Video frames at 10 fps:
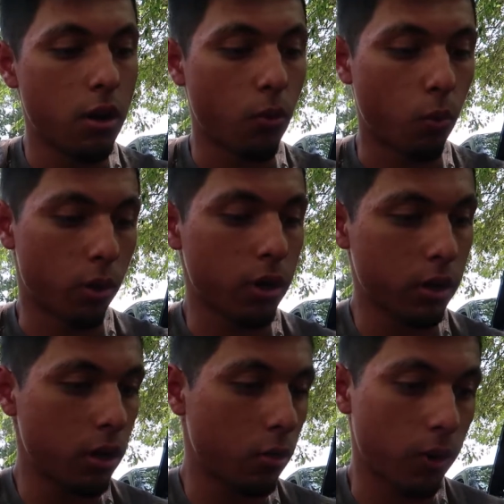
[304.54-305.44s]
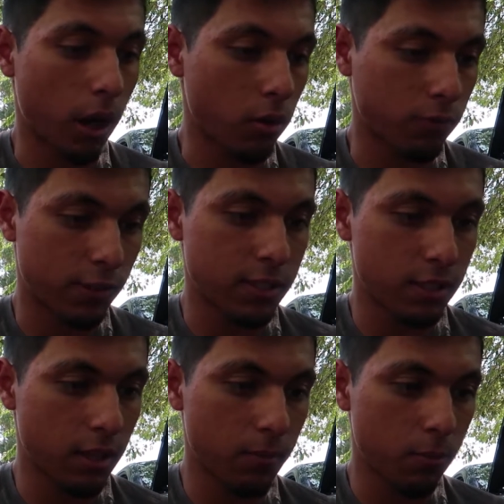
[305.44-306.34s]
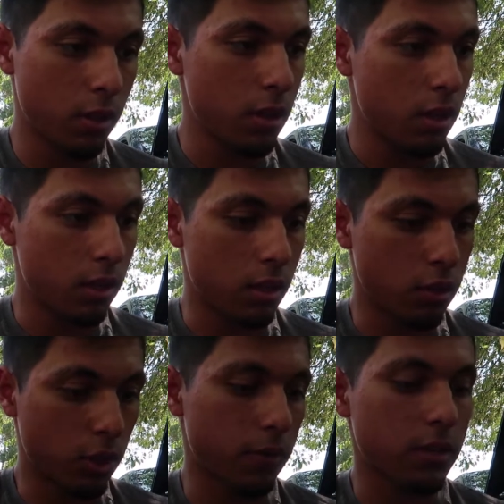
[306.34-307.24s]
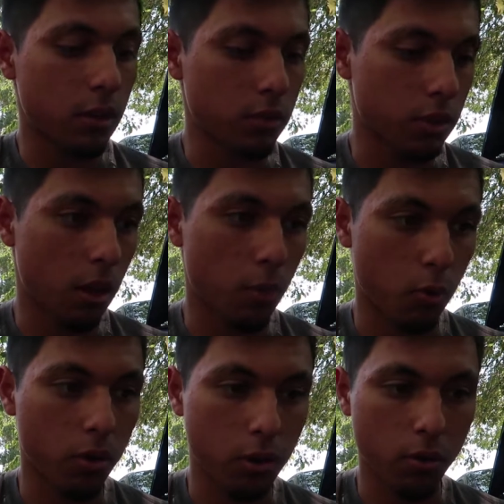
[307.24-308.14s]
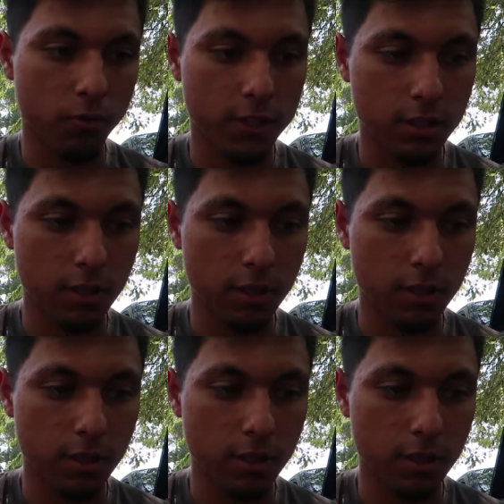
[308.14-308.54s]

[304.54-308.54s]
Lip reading: work when I was fixing them. The driver's side was a lot more work when I was fixing